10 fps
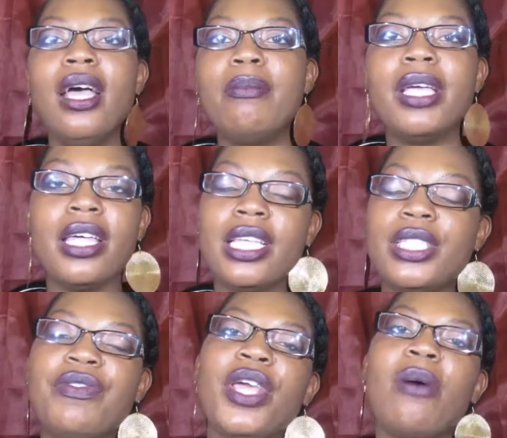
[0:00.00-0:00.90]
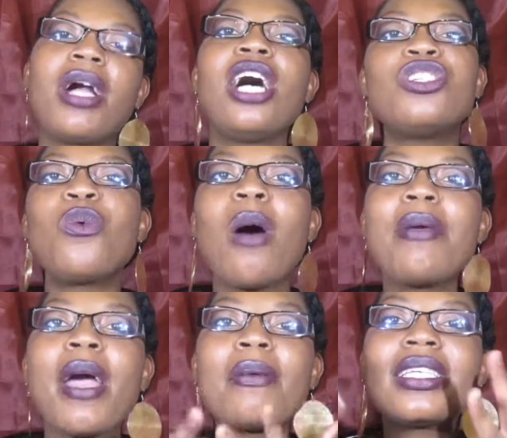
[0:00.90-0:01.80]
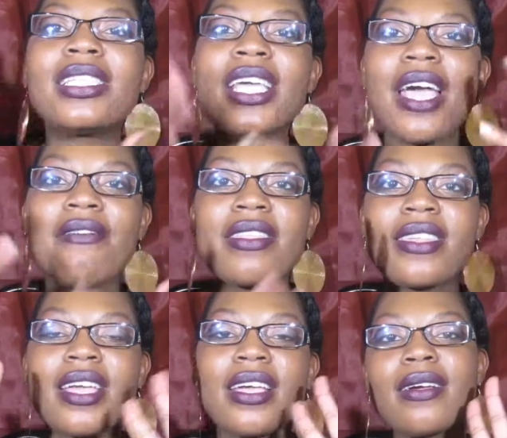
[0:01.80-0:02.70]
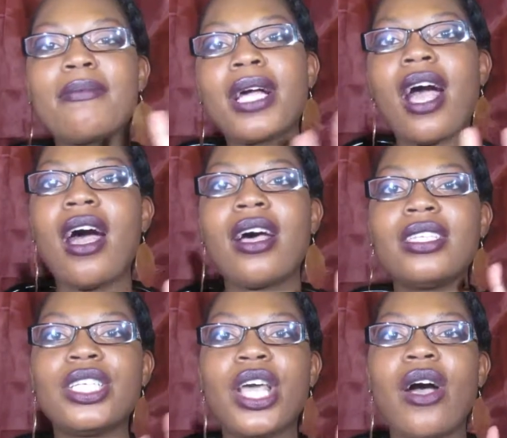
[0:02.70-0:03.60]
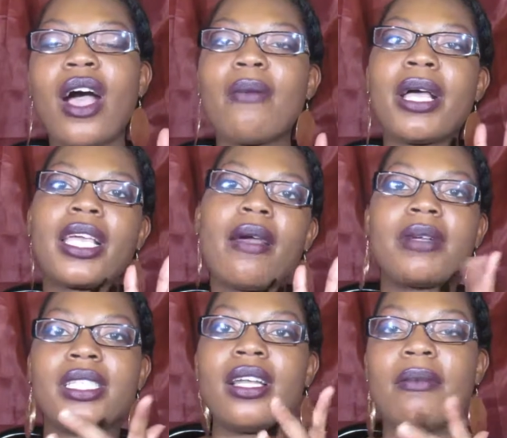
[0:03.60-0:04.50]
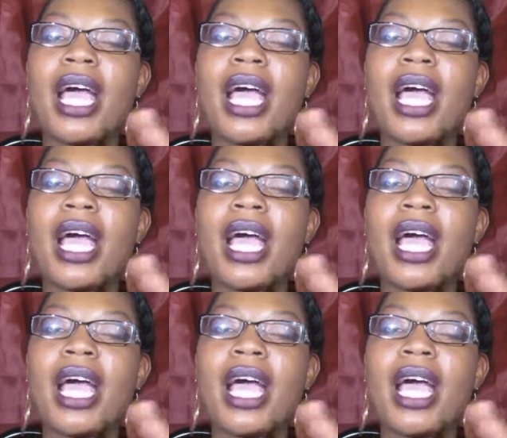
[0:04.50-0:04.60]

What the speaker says: in this video because you won't be able to see everything because, you know, how my camera's set up.